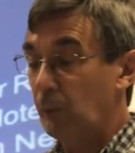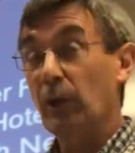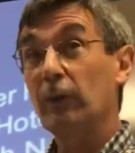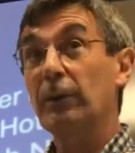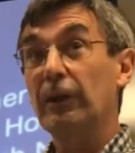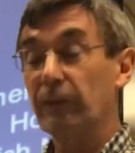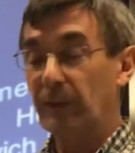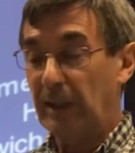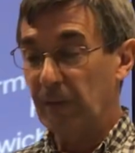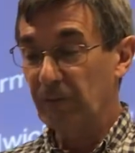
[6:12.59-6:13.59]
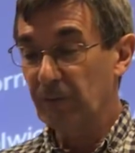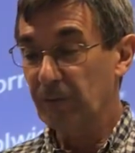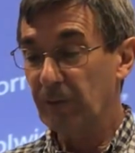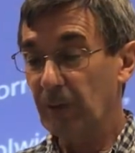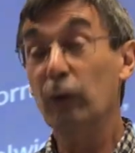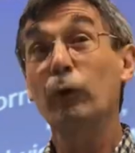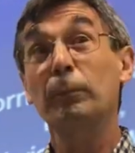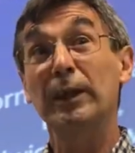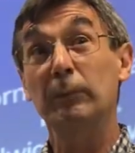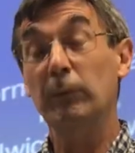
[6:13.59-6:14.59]
well below the council's
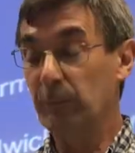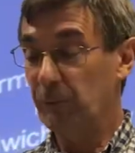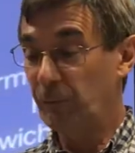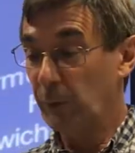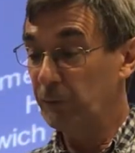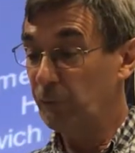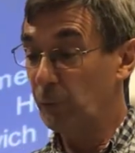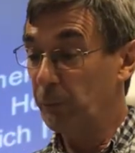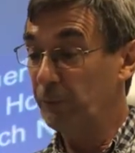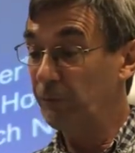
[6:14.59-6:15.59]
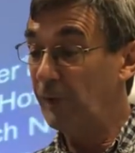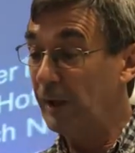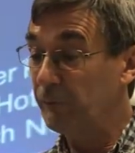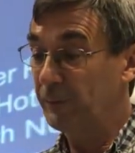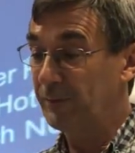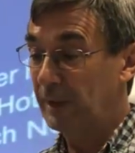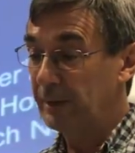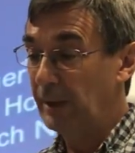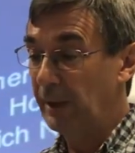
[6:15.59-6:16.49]
own minimum of 24.5%.